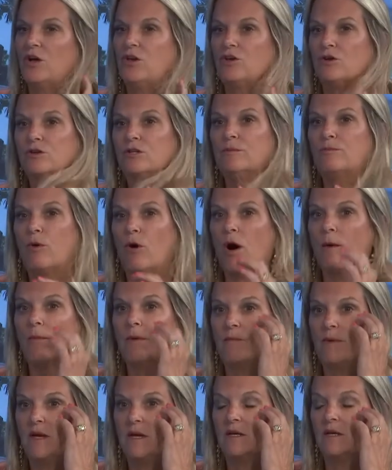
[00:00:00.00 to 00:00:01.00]
your
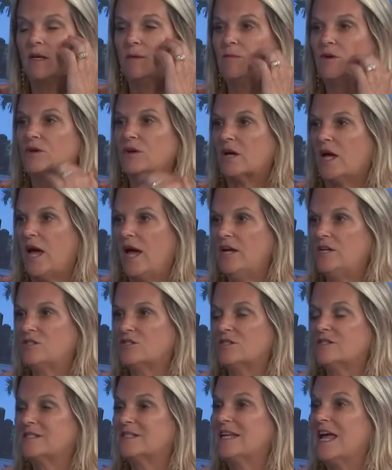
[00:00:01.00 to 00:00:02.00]
department being in
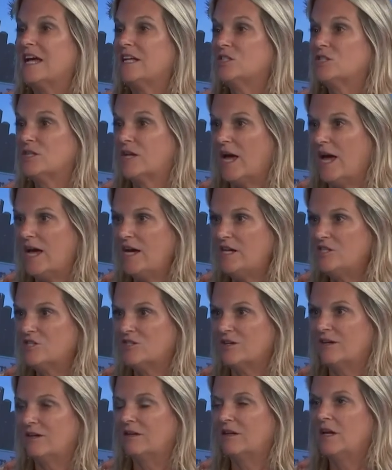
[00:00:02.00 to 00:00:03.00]
communications and
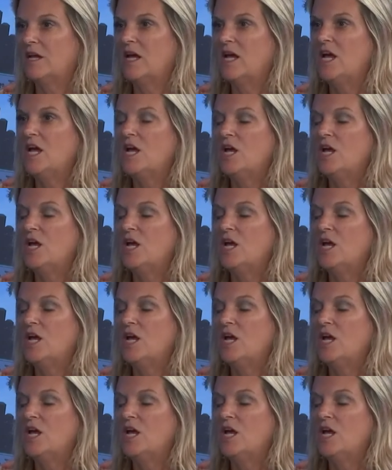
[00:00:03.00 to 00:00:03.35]
education. Yeah.